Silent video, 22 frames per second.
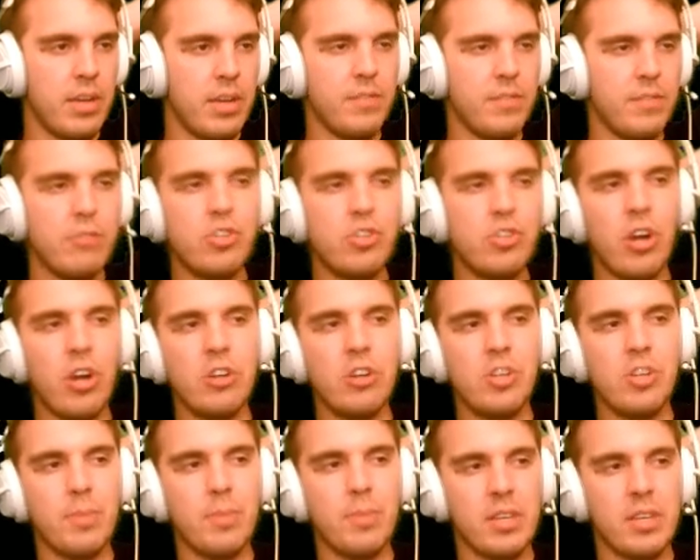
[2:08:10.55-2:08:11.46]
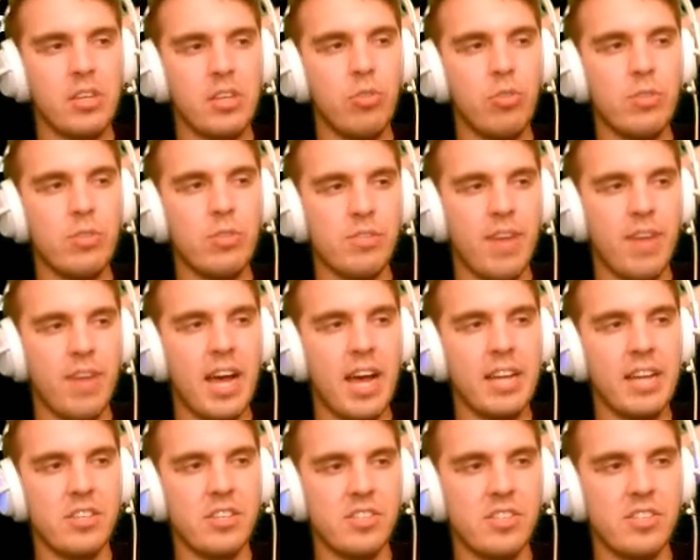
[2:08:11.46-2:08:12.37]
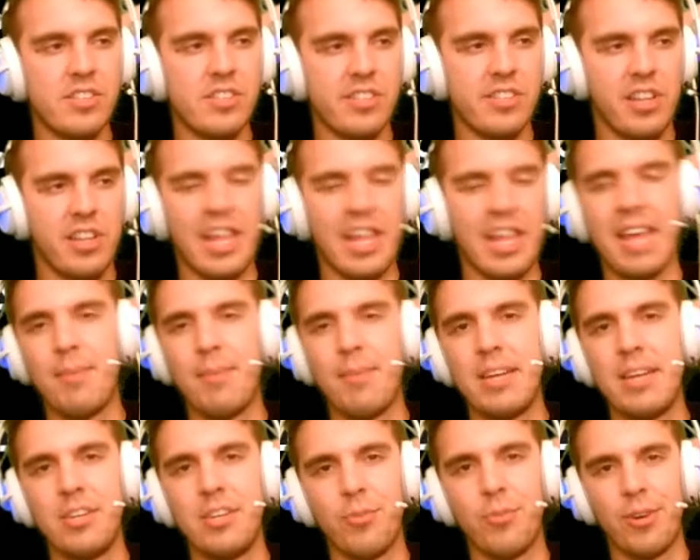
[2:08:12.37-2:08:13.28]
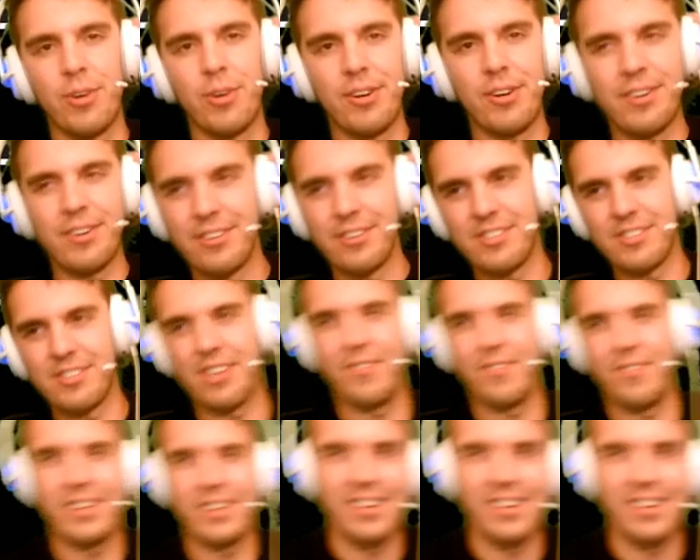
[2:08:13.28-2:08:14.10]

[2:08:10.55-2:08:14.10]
if you charge up a Q as Vi and just slam into her or something,